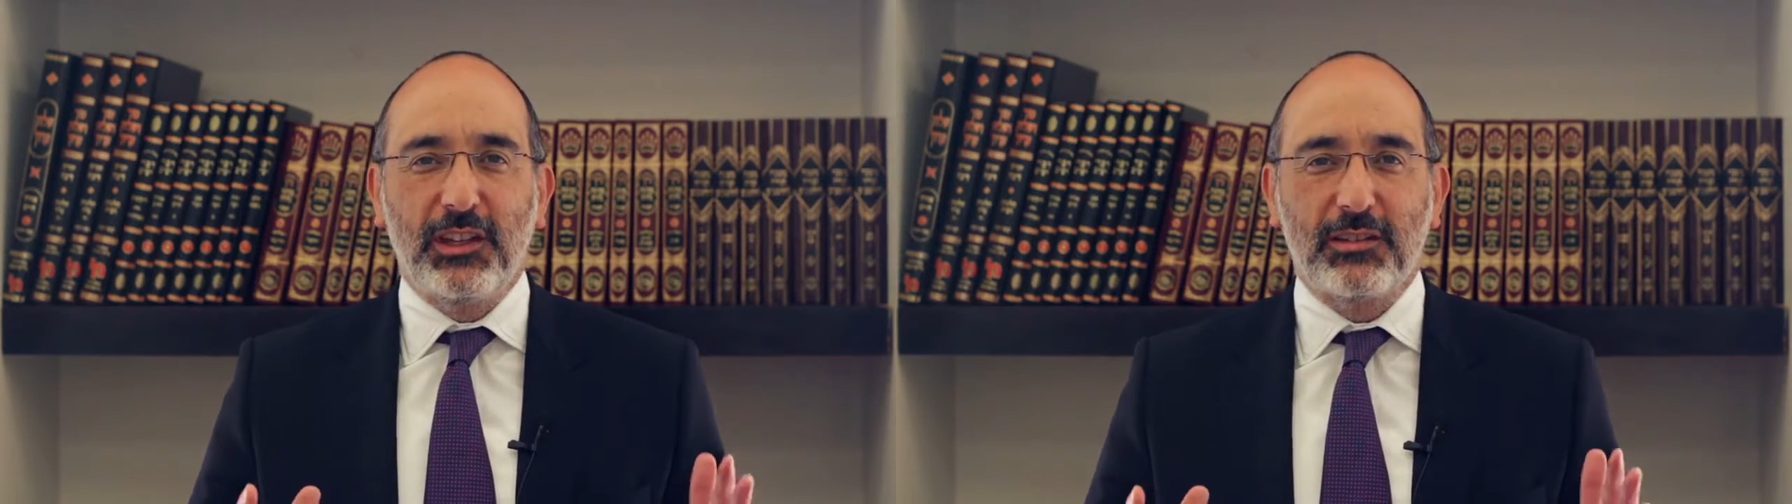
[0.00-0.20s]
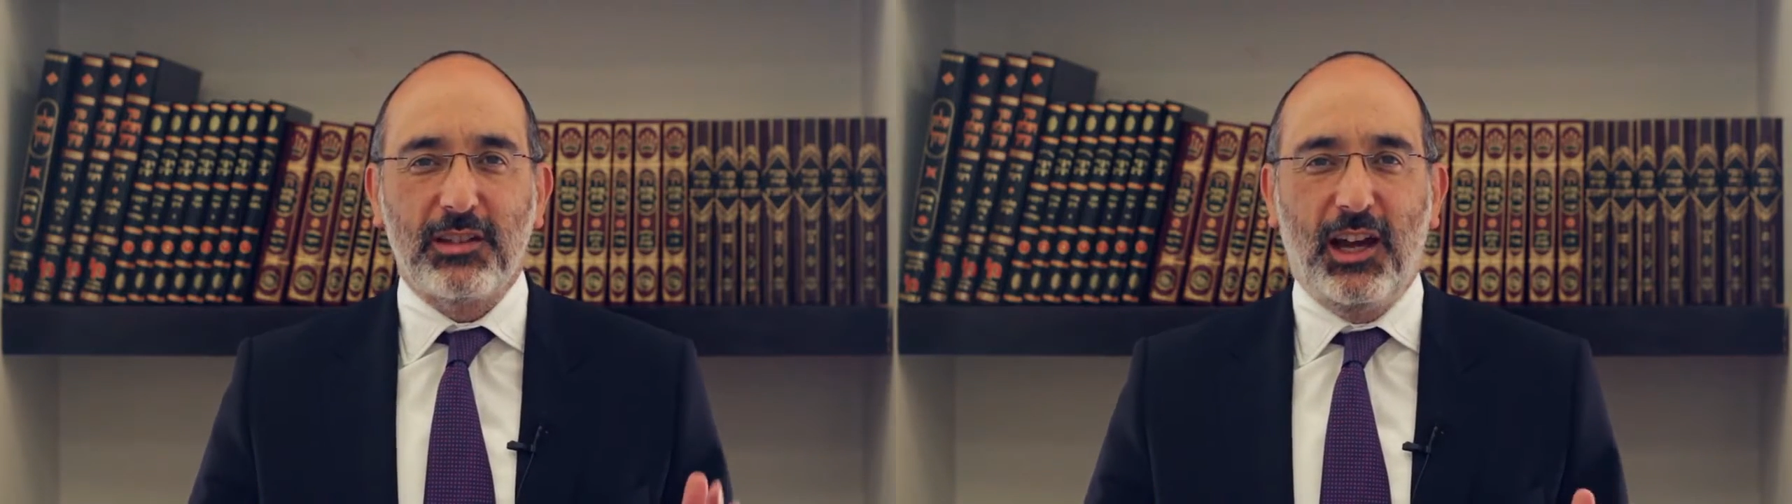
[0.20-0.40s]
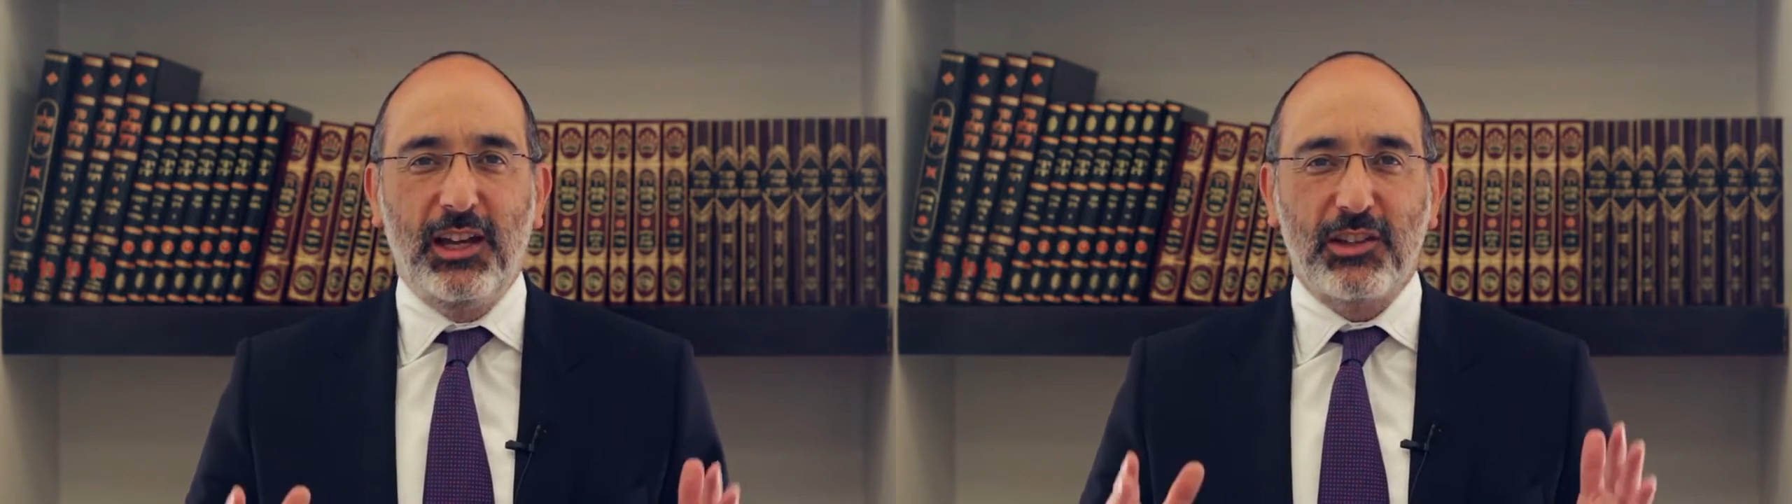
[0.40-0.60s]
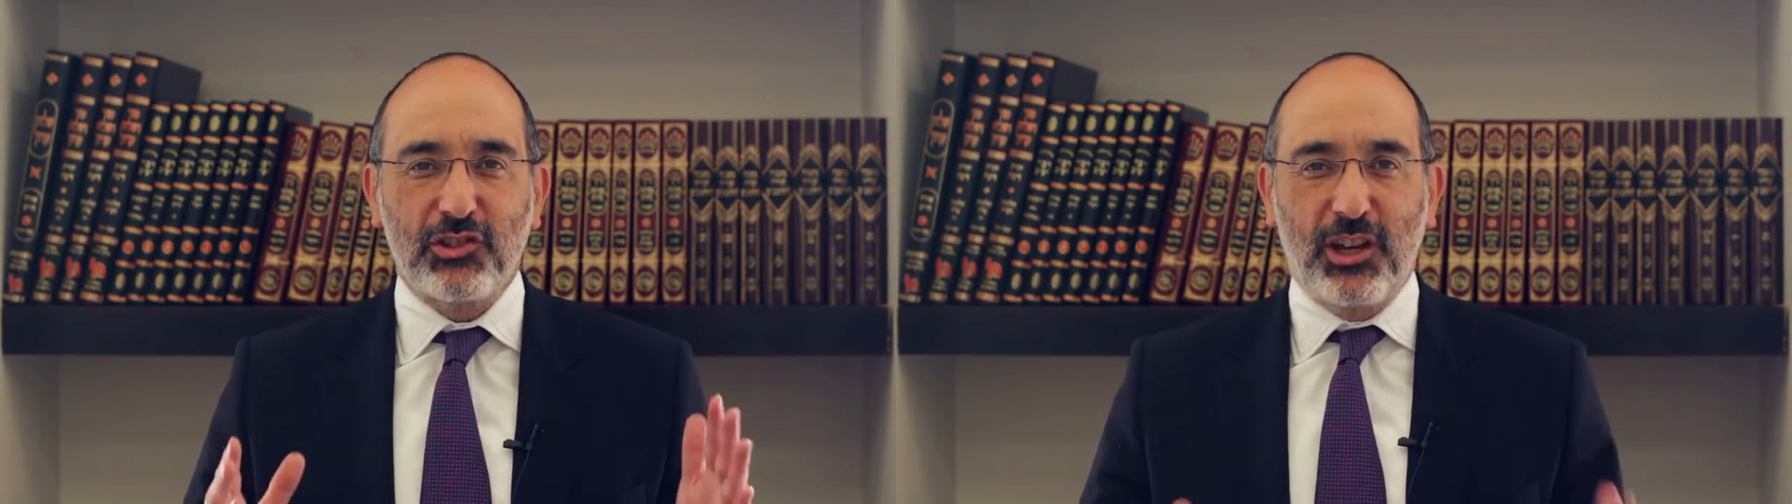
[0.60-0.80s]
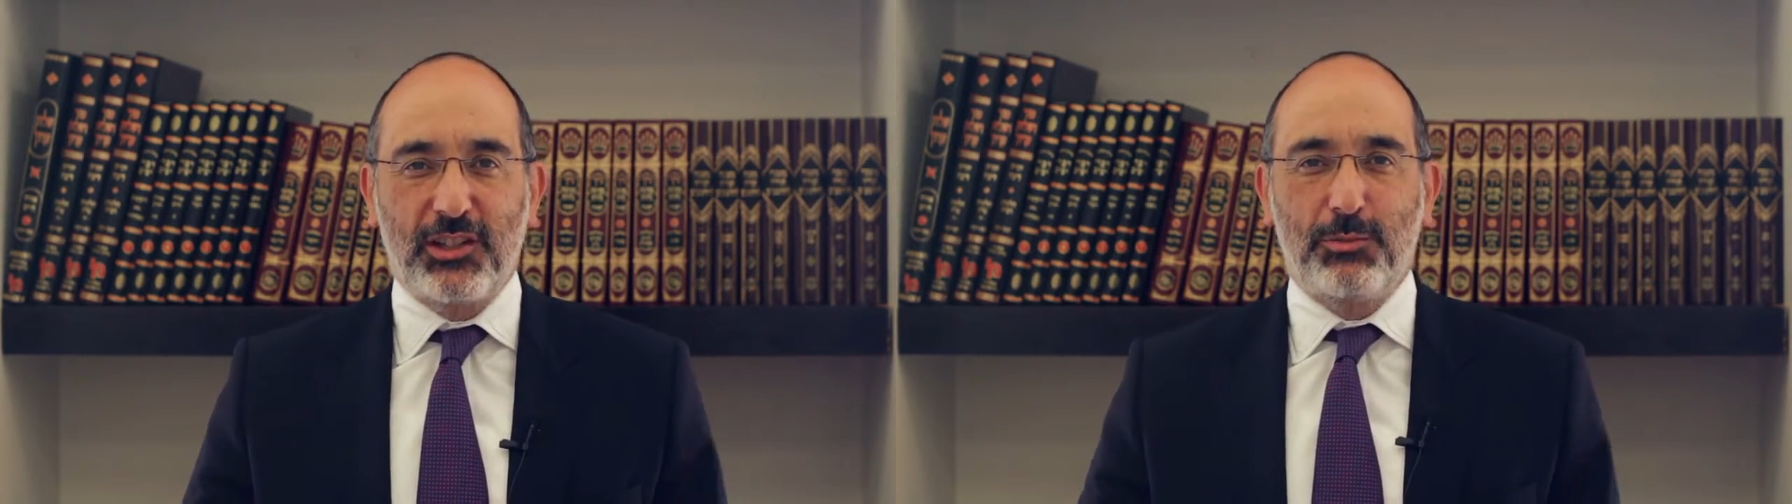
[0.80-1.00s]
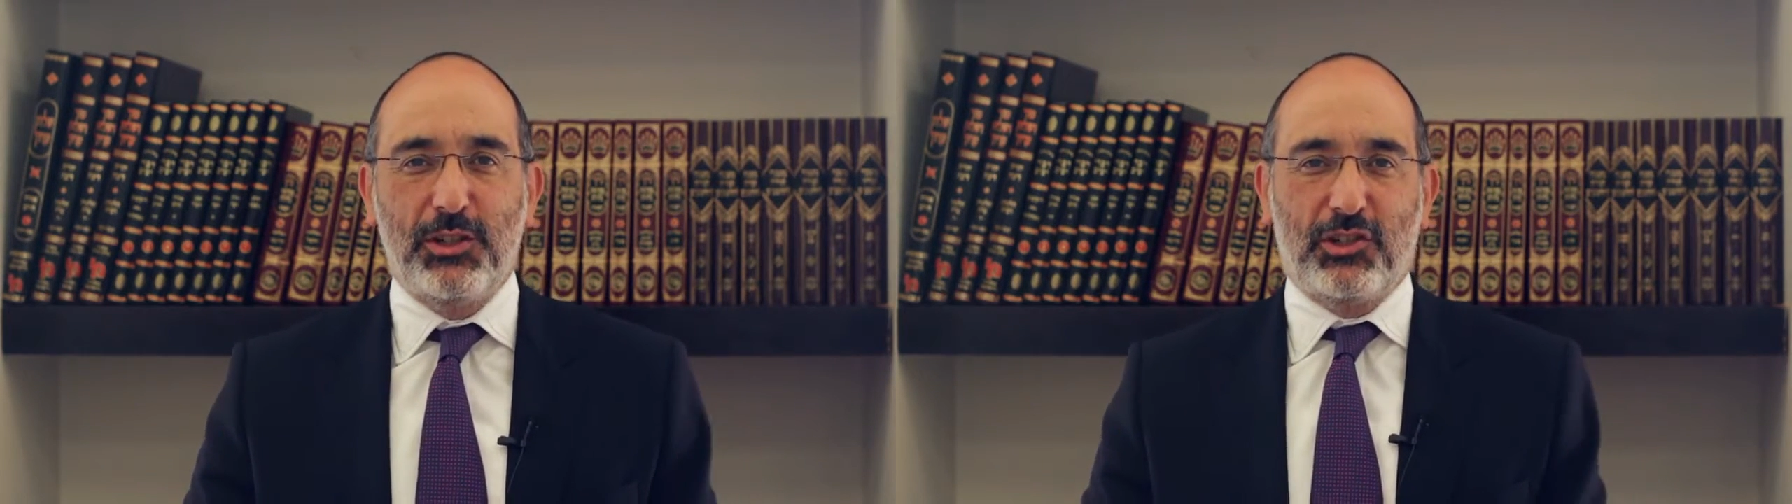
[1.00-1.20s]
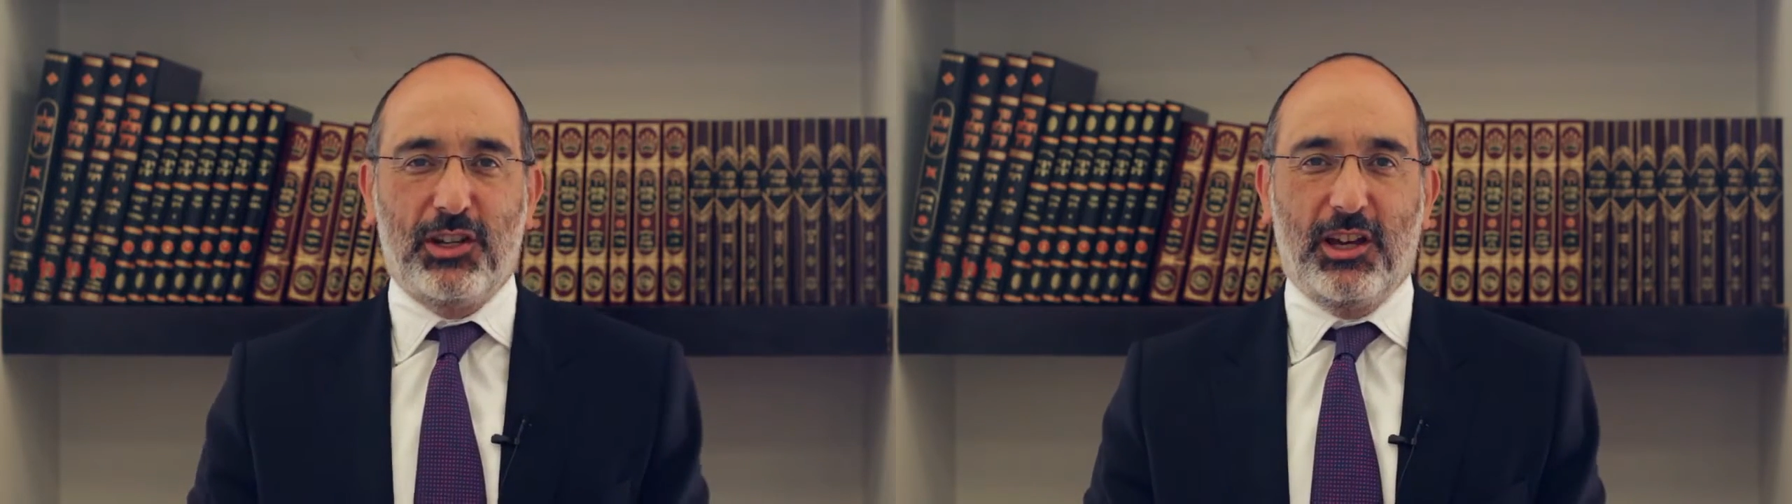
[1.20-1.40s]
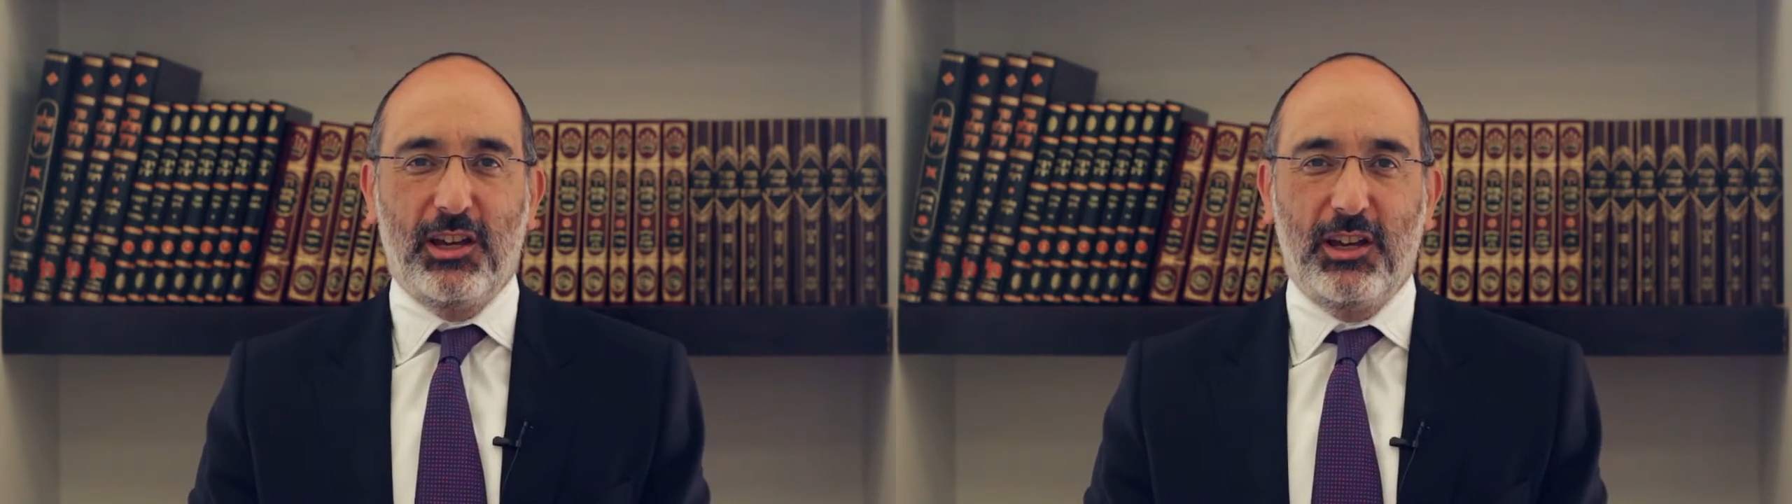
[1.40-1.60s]
the entire Shas
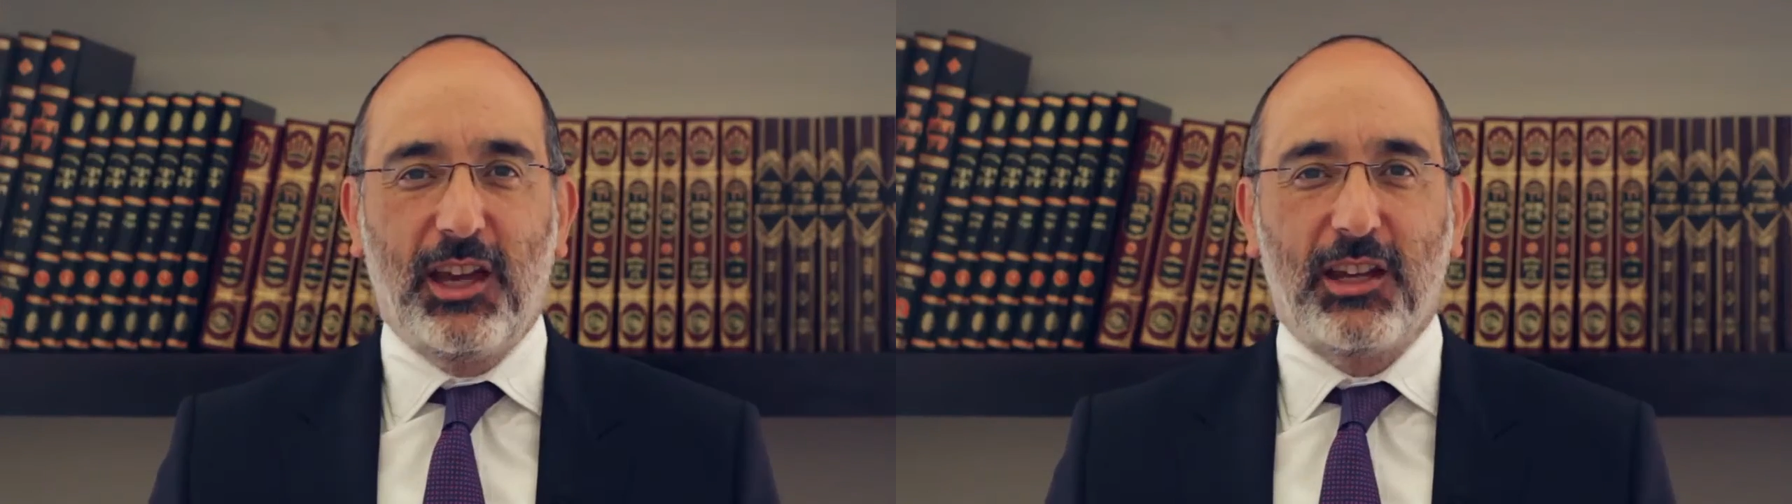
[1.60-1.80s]
Mishna.